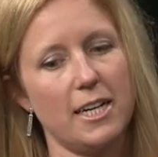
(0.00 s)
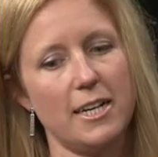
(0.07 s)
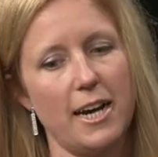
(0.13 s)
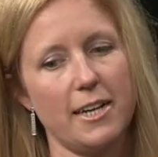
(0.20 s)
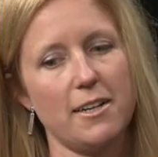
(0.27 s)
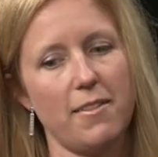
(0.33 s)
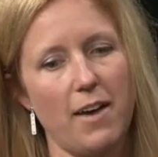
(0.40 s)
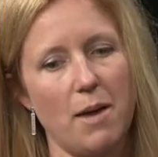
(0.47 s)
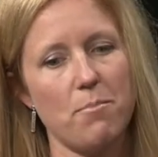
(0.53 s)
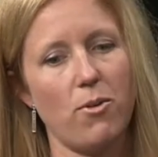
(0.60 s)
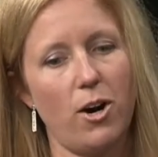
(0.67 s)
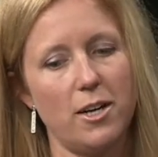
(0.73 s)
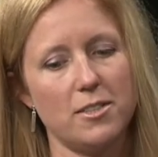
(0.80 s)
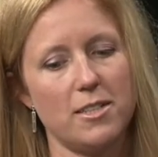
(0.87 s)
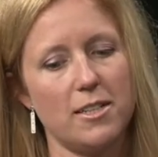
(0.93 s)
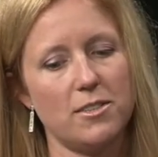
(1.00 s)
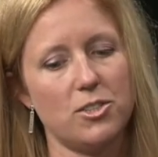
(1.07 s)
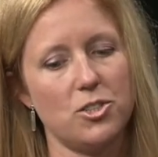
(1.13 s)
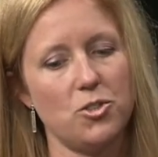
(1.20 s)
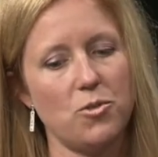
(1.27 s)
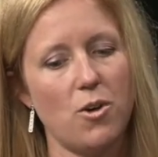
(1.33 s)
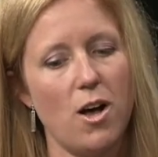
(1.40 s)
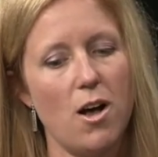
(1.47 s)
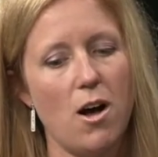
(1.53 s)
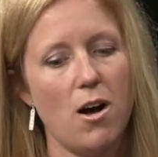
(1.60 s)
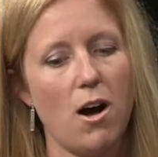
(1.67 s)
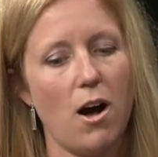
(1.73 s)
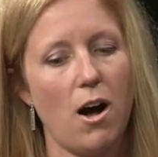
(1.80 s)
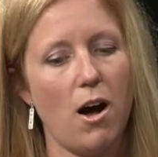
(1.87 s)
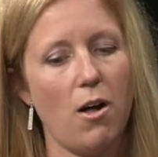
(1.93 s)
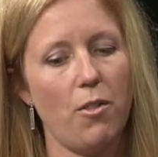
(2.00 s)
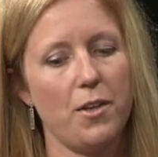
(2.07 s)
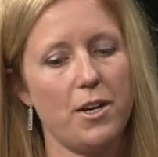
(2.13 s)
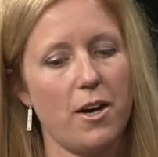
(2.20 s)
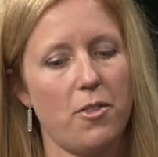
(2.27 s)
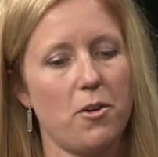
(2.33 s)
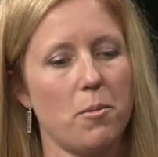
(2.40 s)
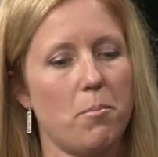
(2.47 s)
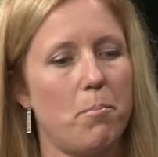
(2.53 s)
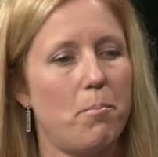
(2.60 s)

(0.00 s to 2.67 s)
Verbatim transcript: connect that process to all the other